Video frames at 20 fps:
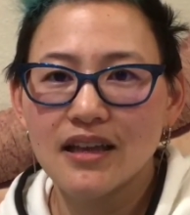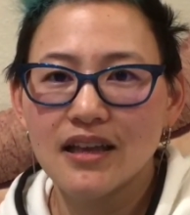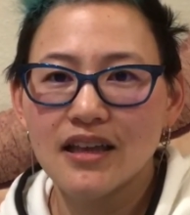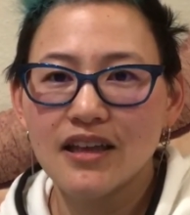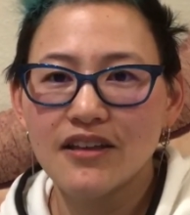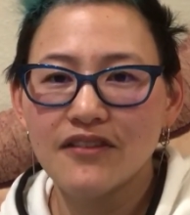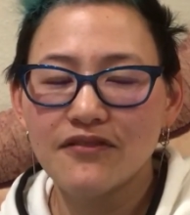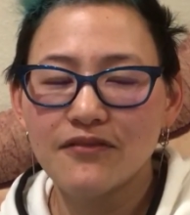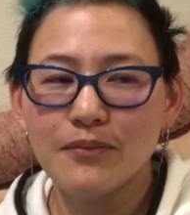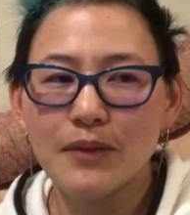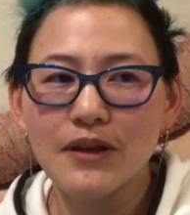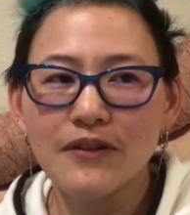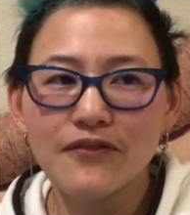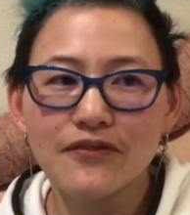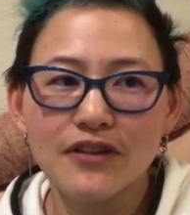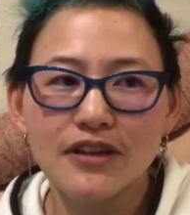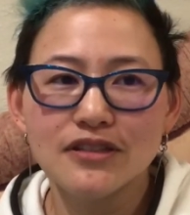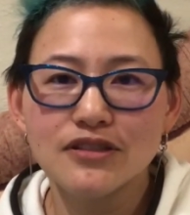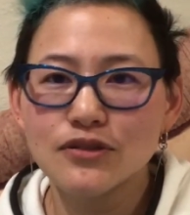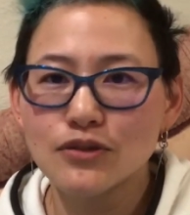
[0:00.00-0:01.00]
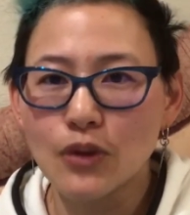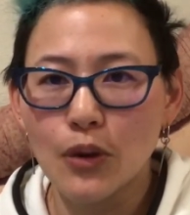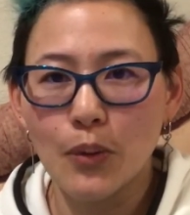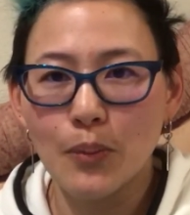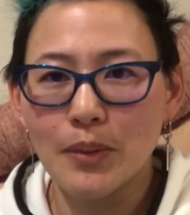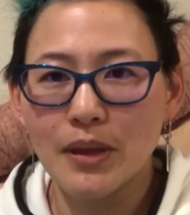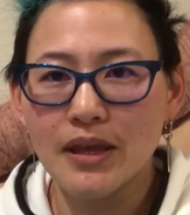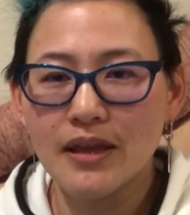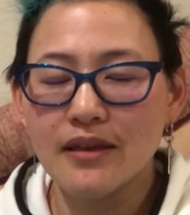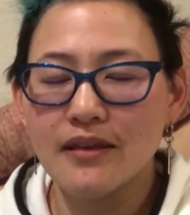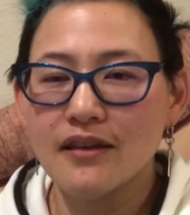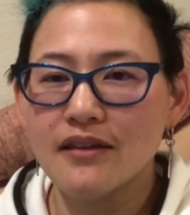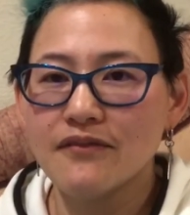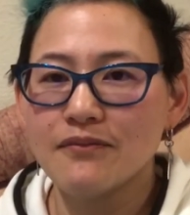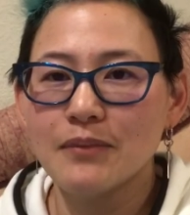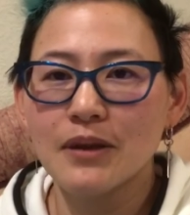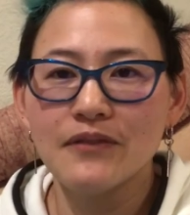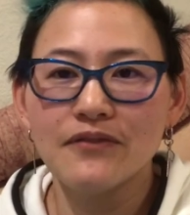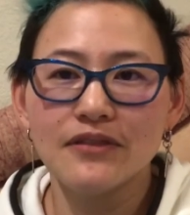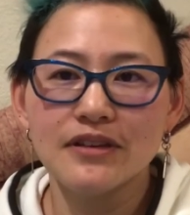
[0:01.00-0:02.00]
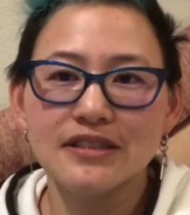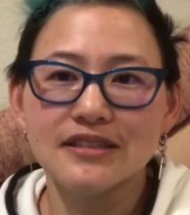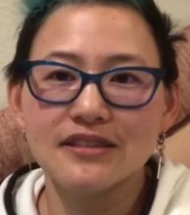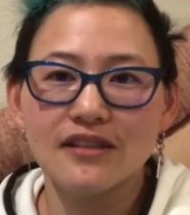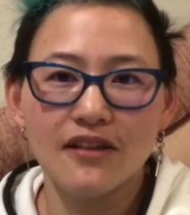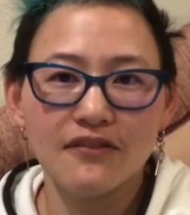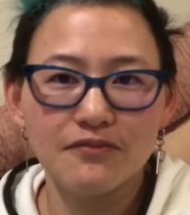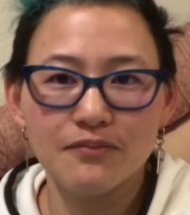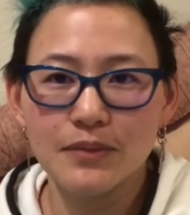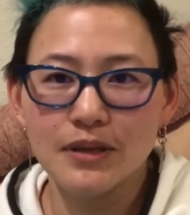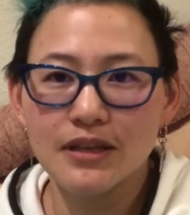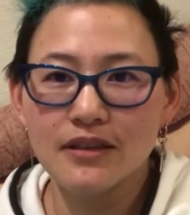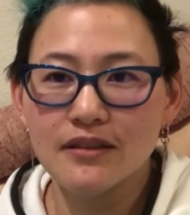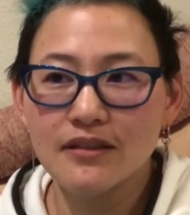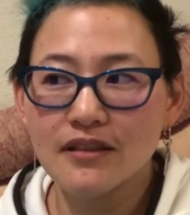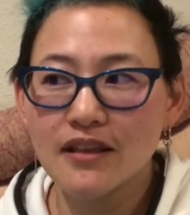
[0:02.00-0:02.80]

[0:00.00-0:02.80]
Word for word: if my friends know me, if my friends love me,